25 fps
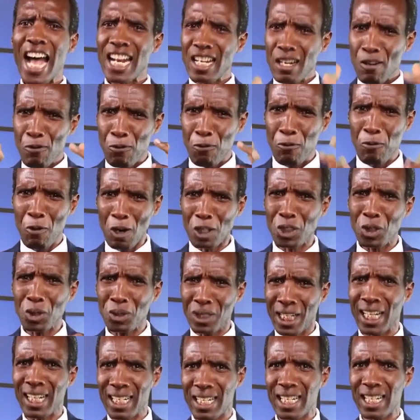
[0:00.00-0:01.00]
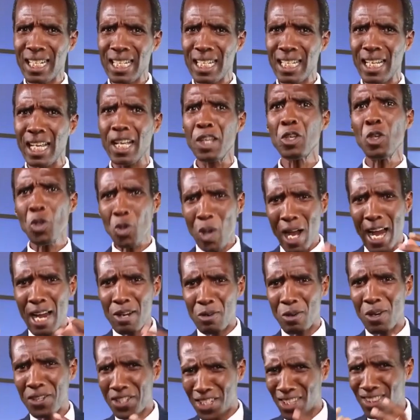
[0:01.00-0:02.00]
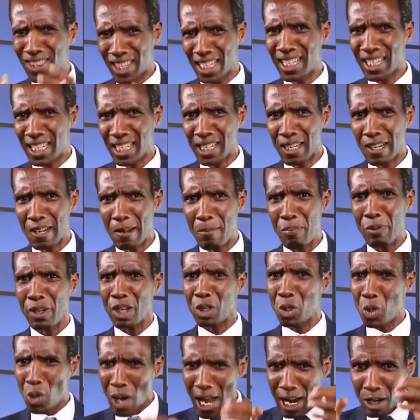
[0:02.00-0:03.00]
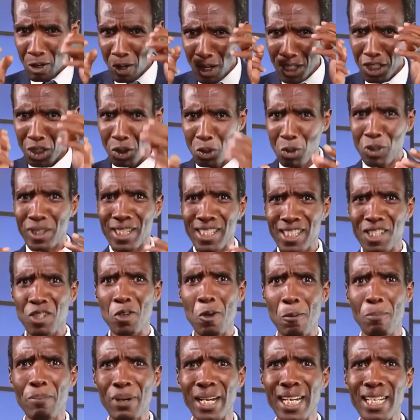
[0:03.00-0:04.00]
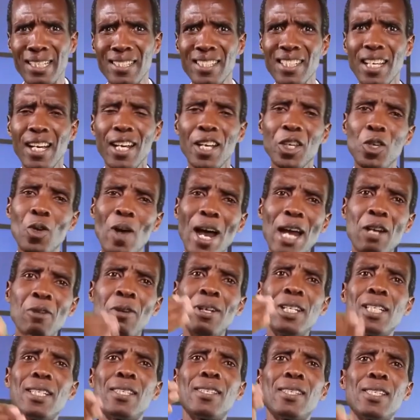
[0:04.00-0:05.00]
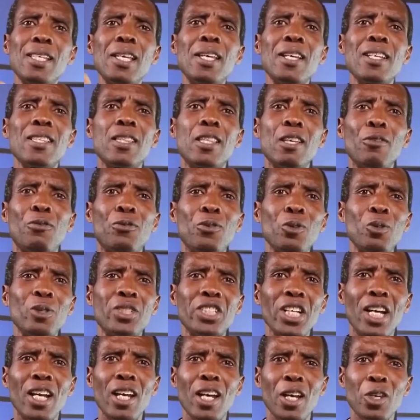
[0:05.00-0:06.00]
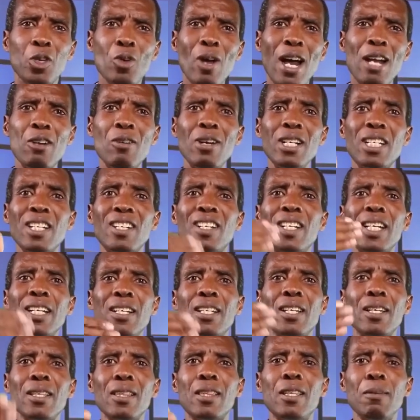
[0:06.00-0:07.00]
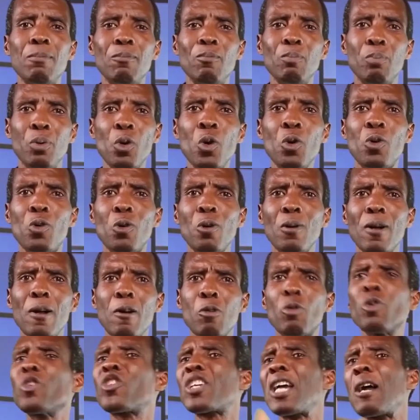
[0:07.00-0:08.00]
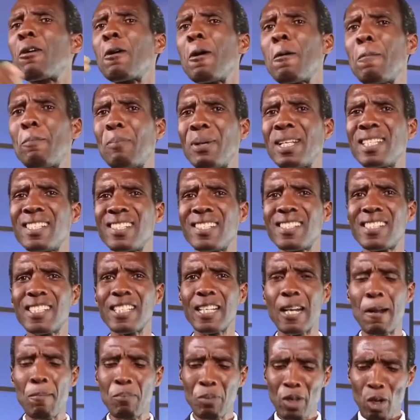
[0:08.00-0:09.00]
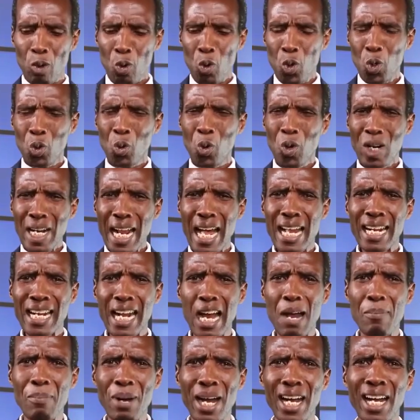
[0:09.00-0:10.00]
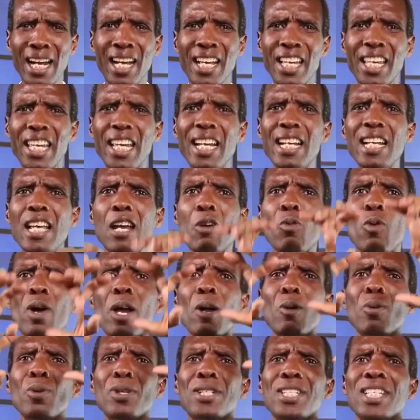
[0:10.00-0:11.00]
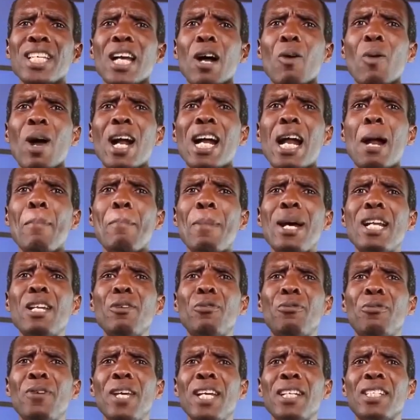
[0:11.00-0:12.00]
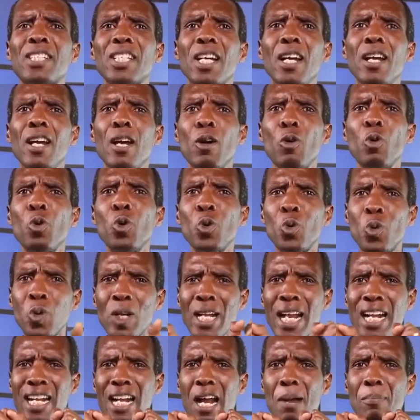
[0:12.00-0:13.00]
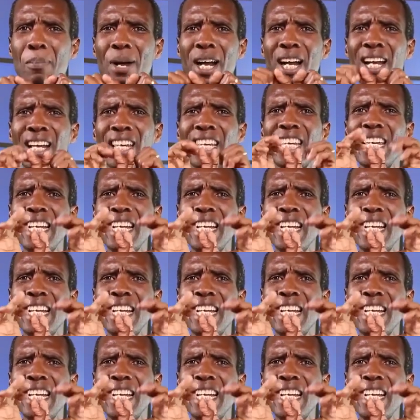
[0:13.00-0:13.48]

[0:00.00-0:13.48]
unfortunately you are not thinking, you are not using your brains, you are not seeing the future, you are not reading the book kusvika kwekupedzisira. Uri kurarama in a world yawaka manufacture, uri kurarama